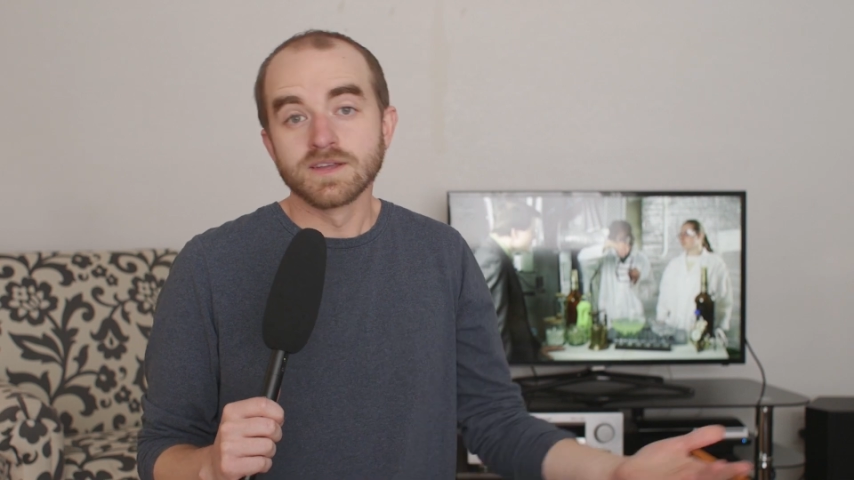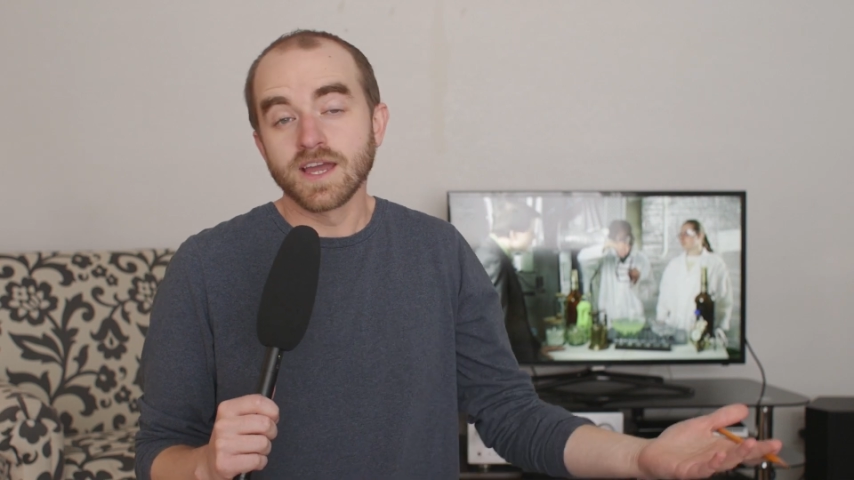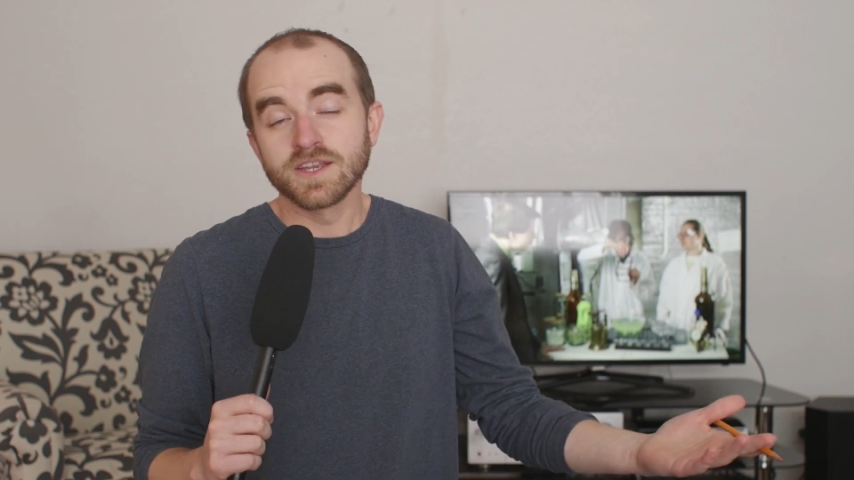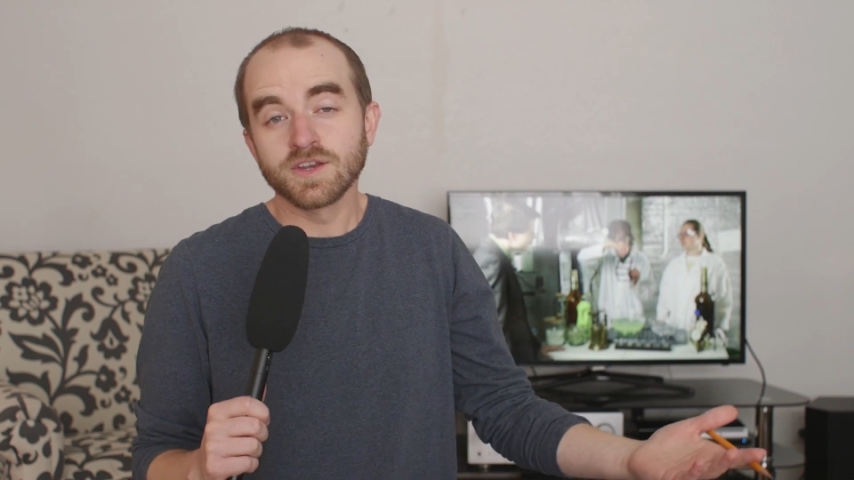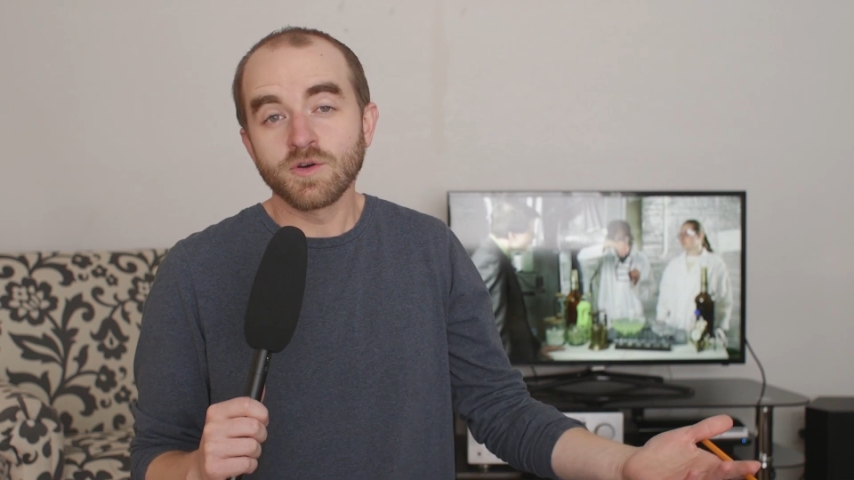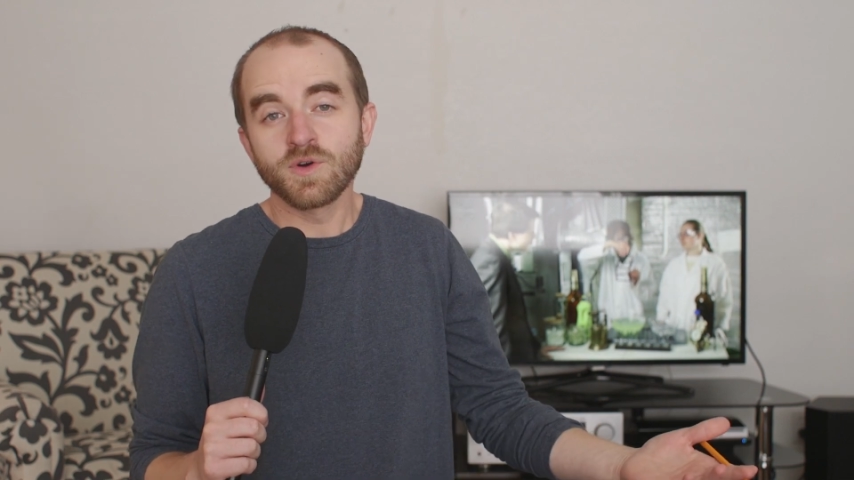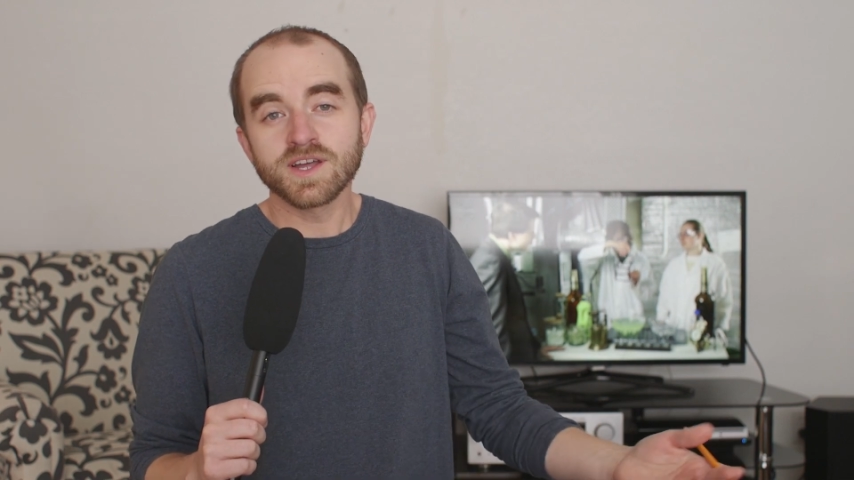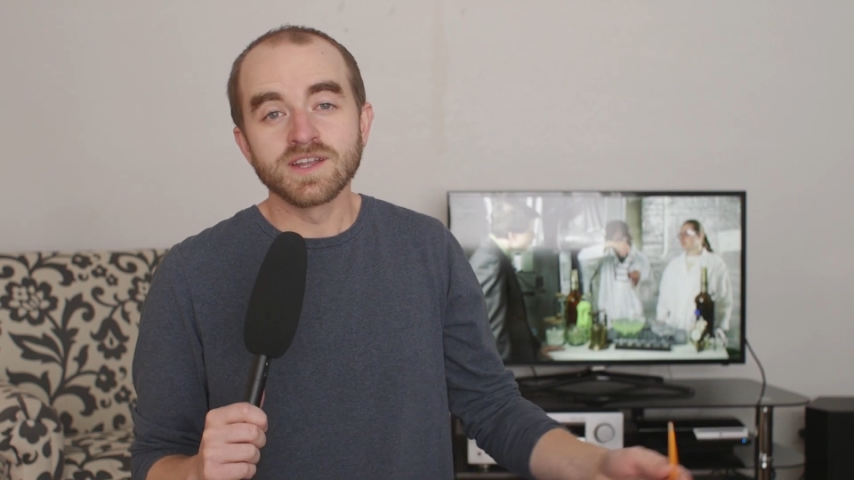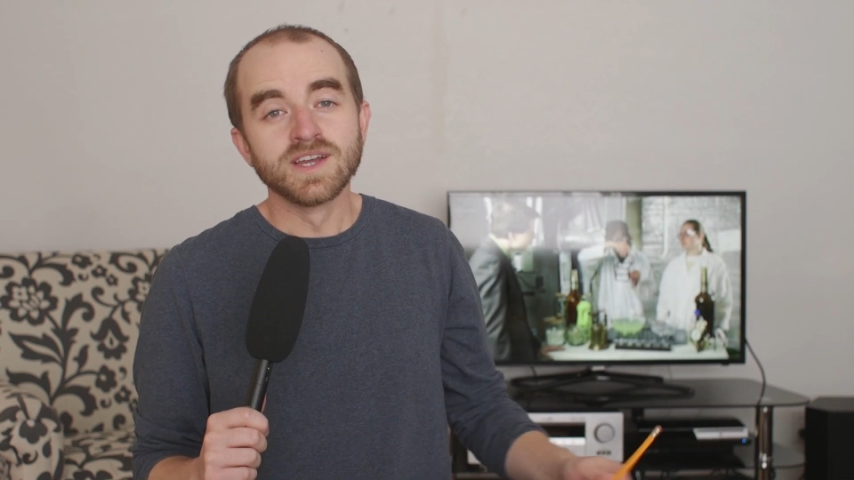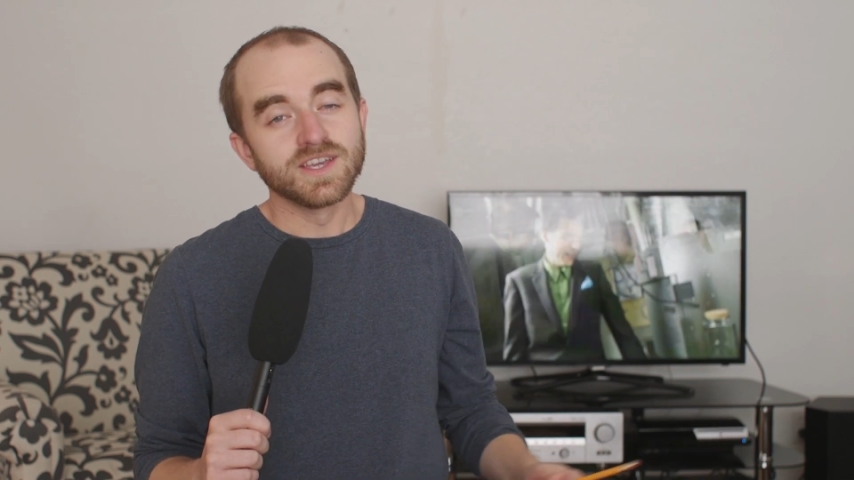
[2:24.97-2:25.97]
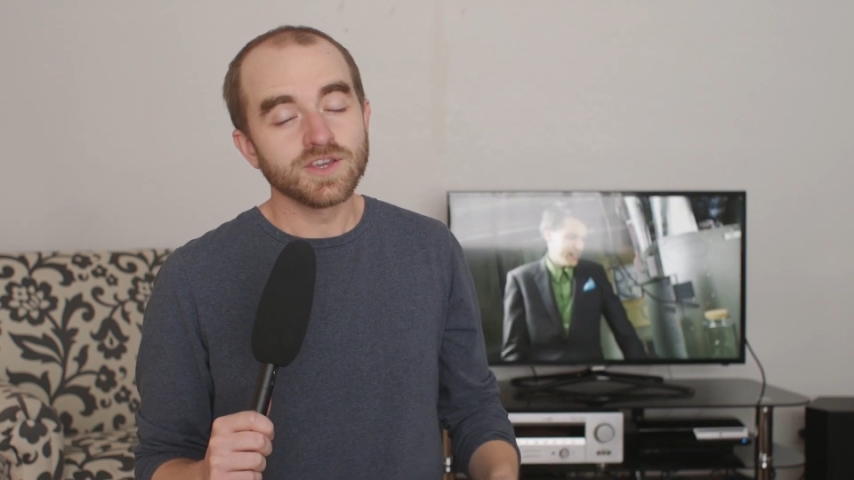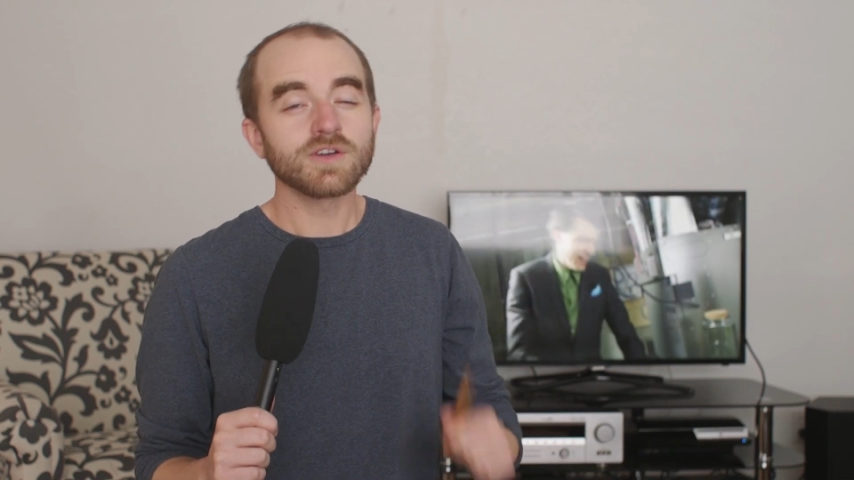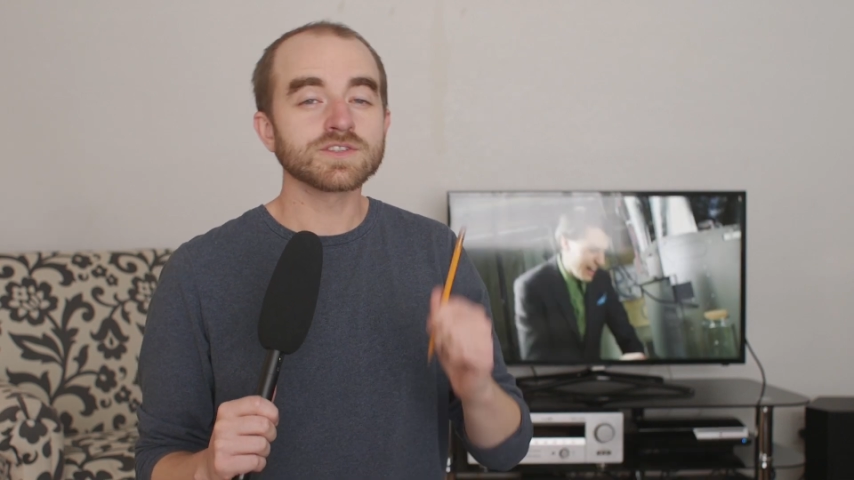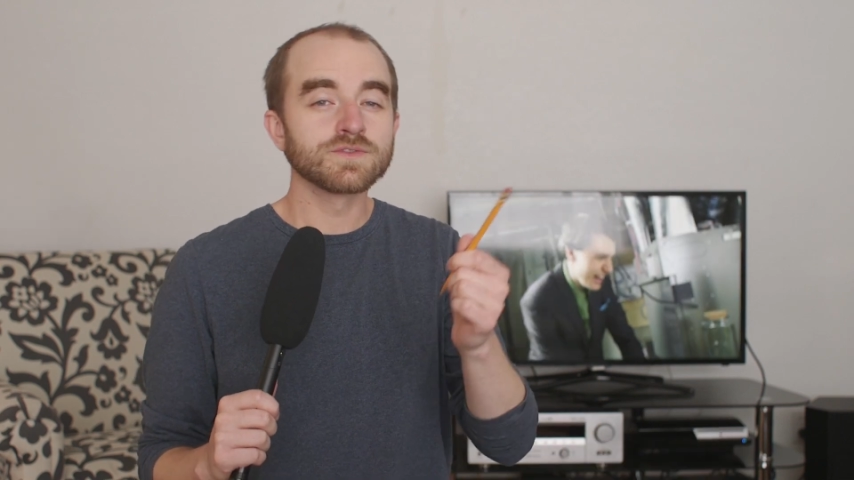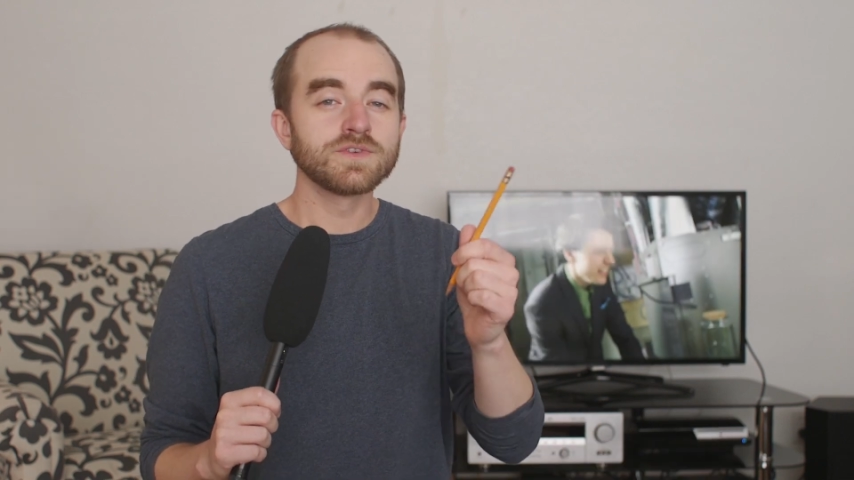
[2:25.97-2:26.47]
And you know what? You
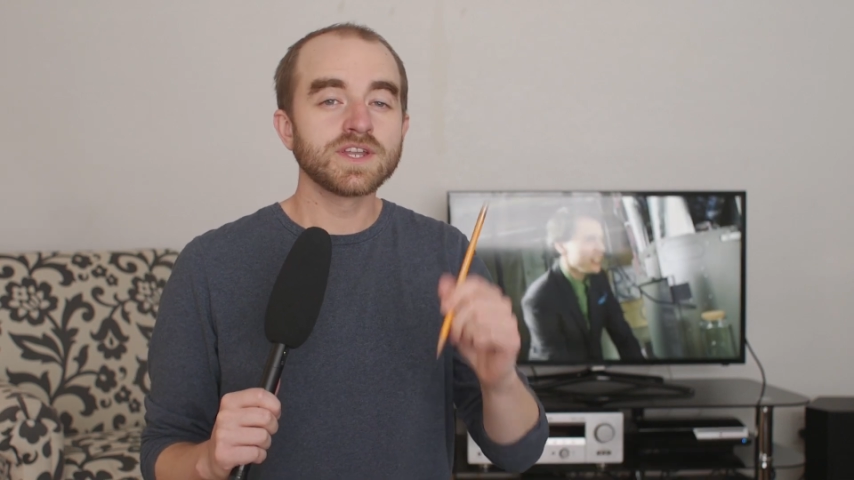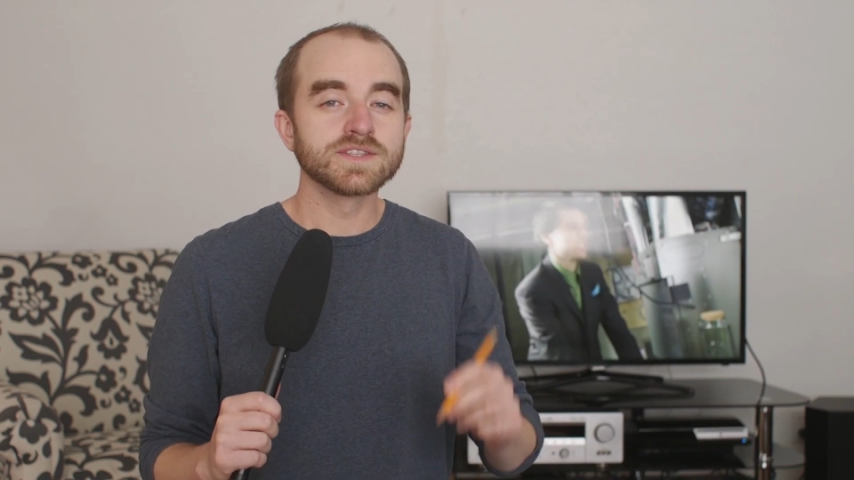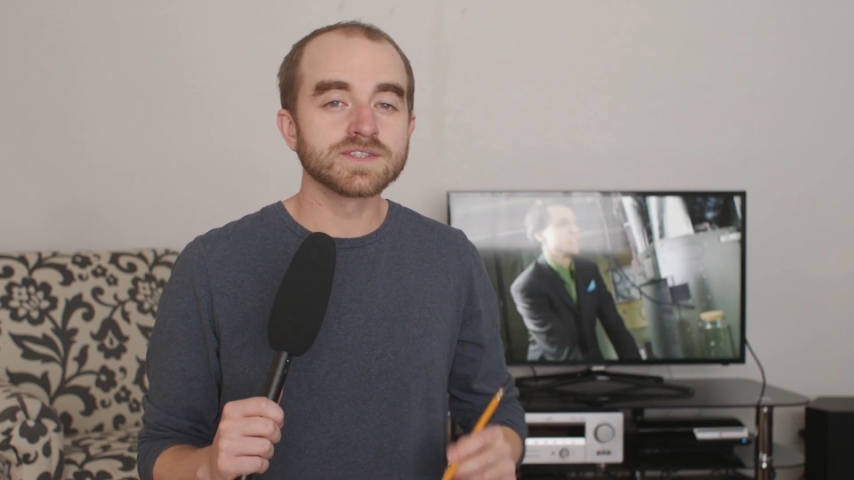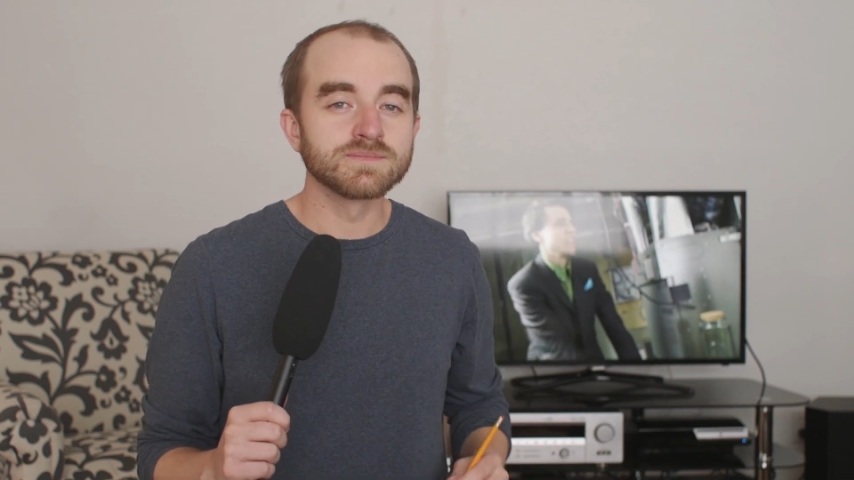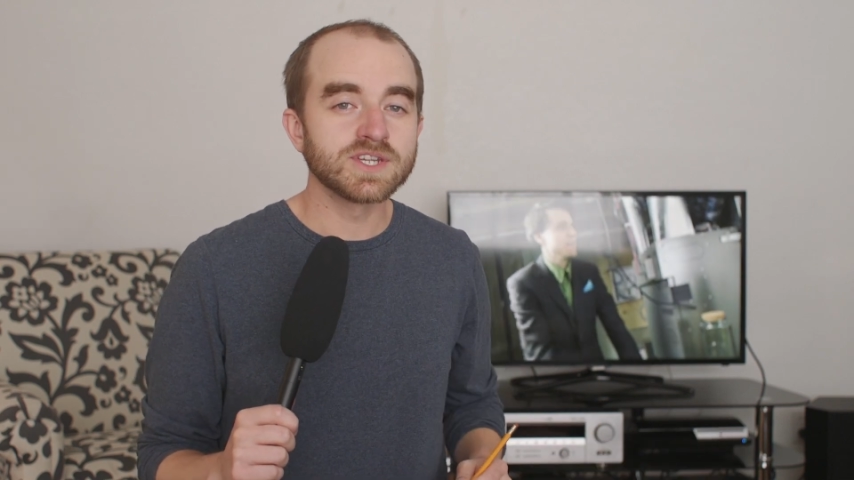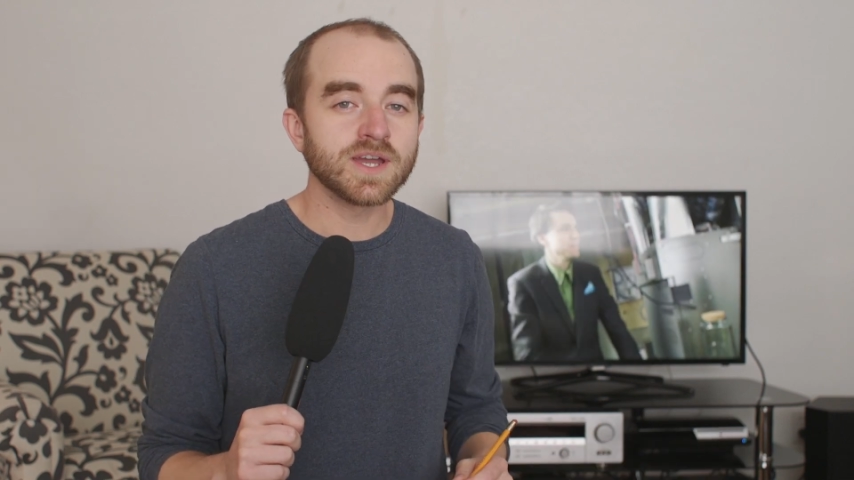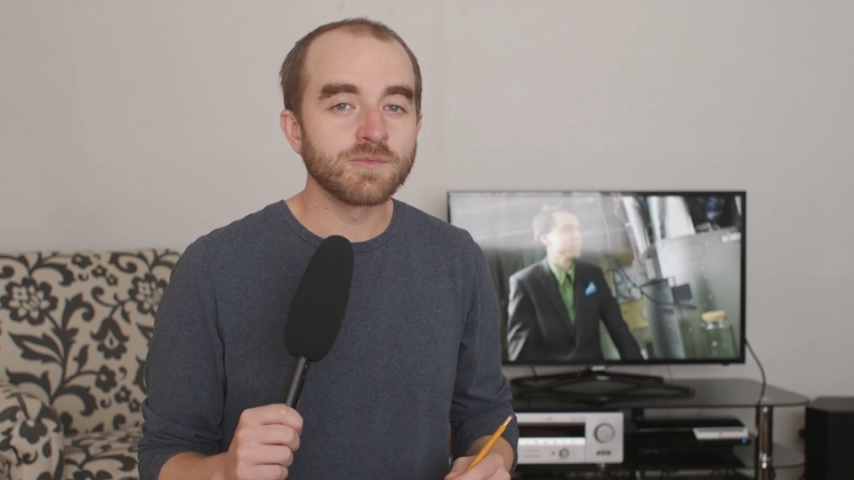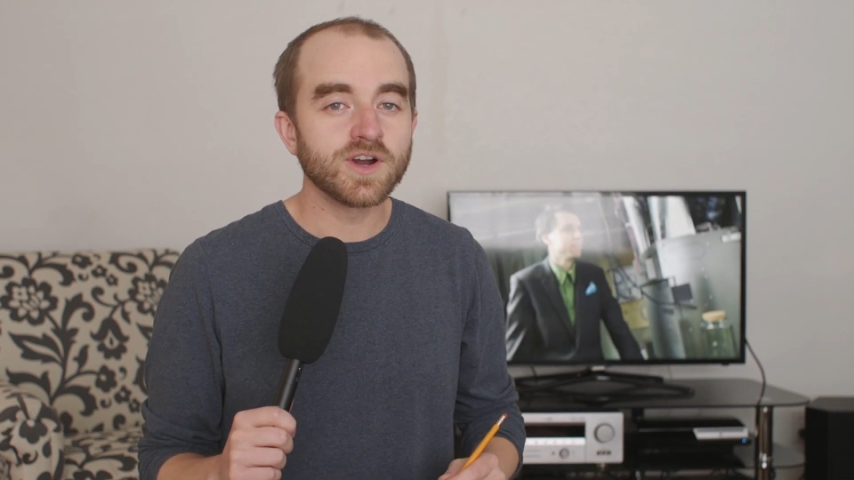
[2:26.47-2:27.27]
also fit in some time